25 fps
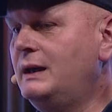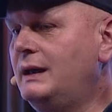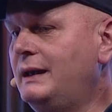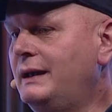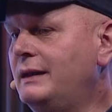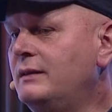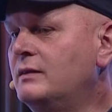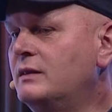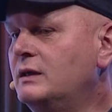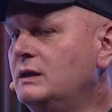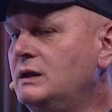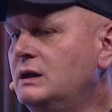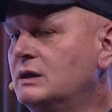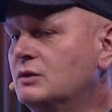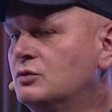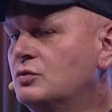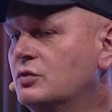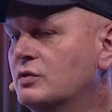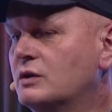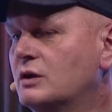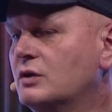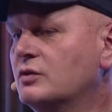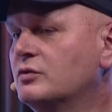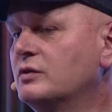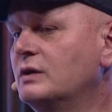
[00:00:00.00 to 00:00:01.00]
in the year
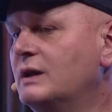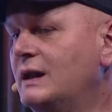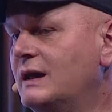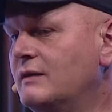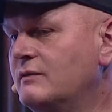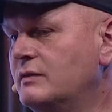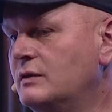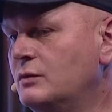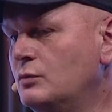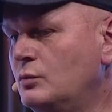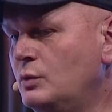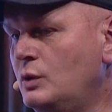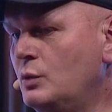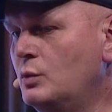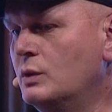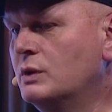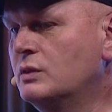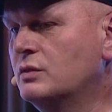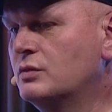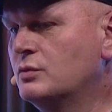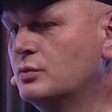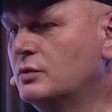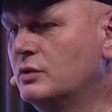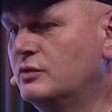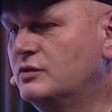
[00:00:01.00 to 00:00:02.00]
2011, we
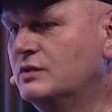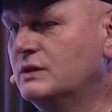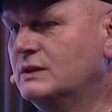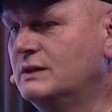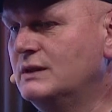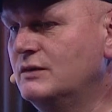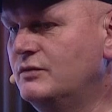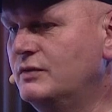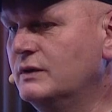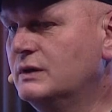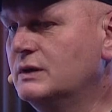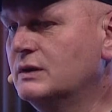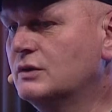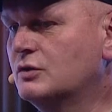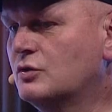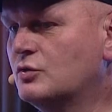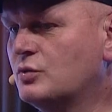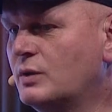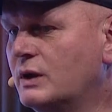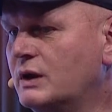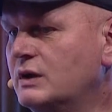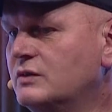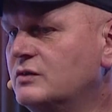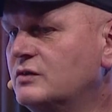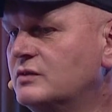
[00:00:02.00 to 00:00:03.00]
went through a significant
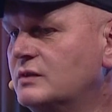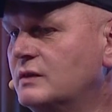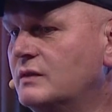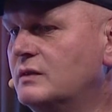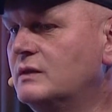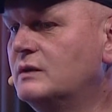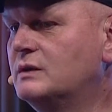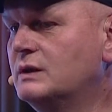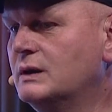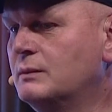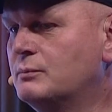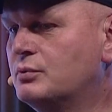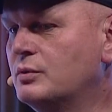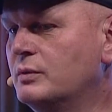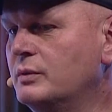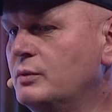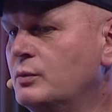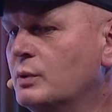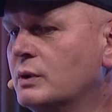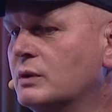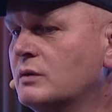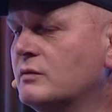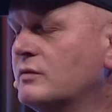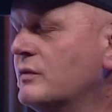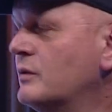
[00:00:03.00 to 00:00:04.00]
crisis at the time, probably
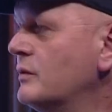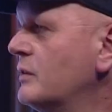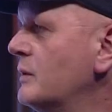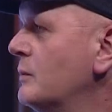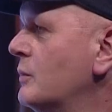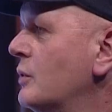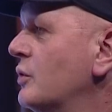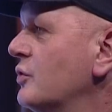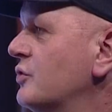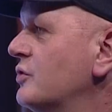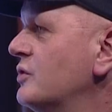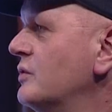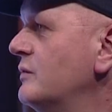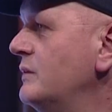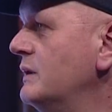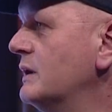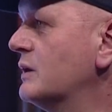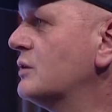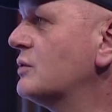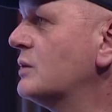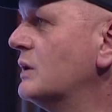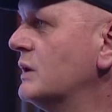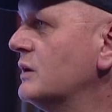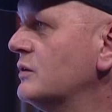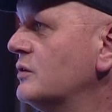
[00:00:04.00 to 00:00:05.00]
one of the most severe
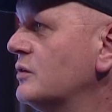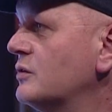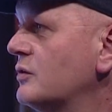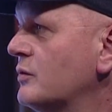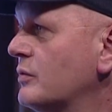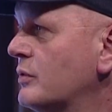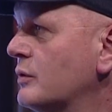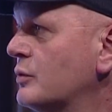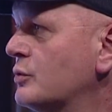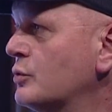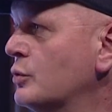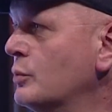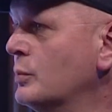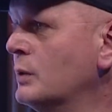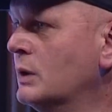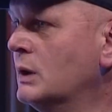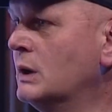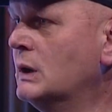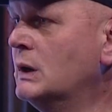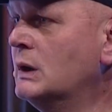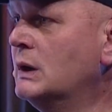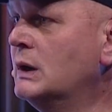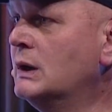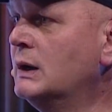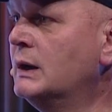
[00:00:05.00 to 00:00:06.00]
crises of the group.
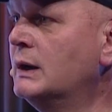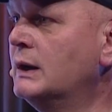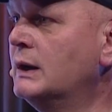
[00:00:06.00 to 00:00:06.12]
Yeah.